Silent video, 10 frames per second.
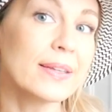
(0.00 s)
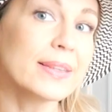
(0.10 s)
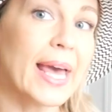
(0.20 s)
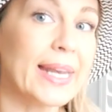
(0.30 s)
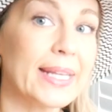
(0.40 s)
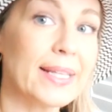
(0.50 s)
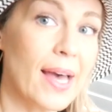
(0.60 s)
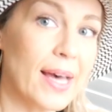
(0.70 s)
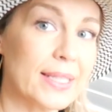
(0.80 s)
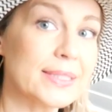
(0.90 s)
that it
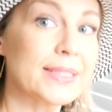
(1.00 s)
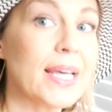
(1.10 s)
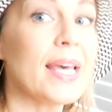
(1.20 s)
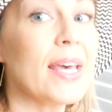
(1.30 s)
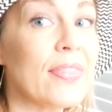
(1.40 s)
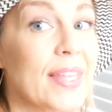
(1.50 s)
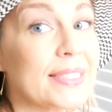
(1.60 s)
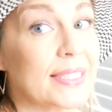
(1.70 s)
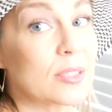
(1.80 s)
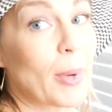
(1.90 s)
cuts,
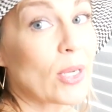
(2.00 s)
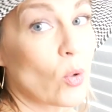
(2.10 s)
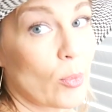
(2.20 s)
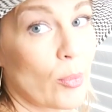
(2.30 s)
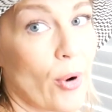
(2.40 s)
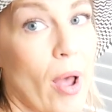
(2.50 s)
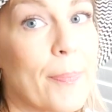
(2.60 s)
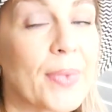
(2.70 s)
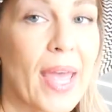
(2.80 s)
this is my normal bra